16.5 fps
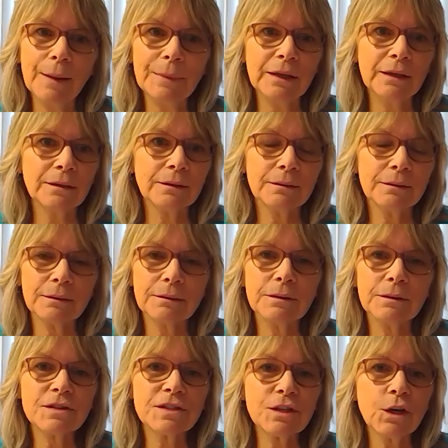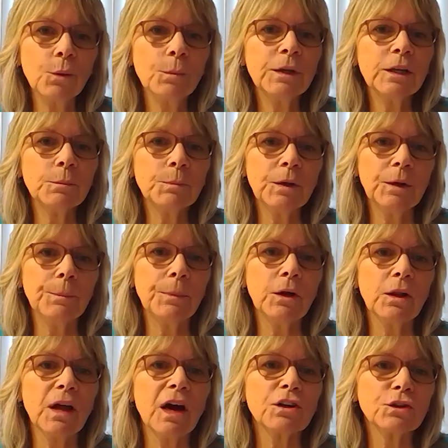mean, so many people
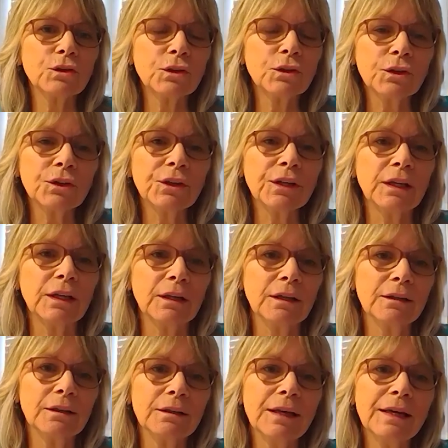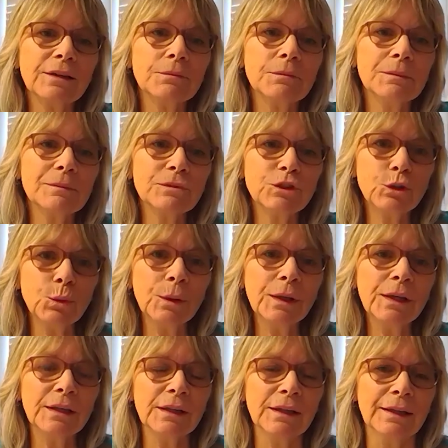are learning and
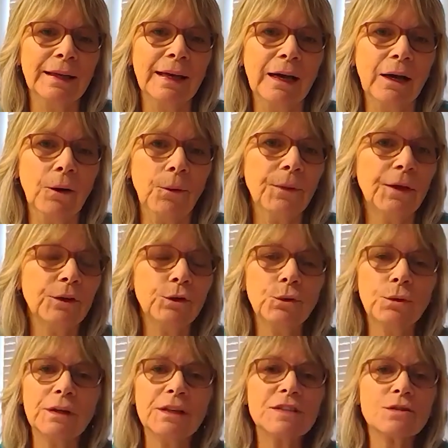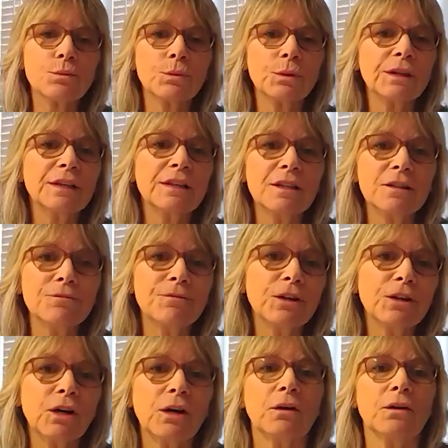doing it now that it's really
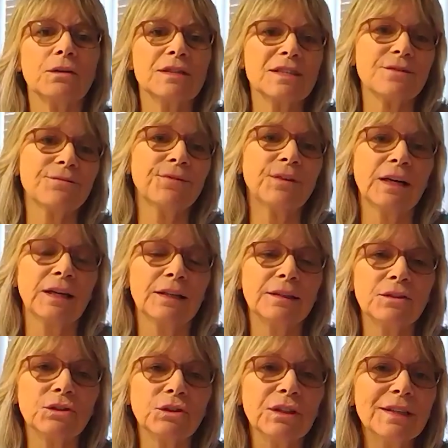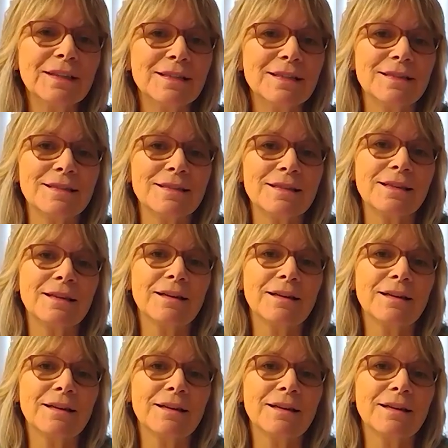difficult to find lids.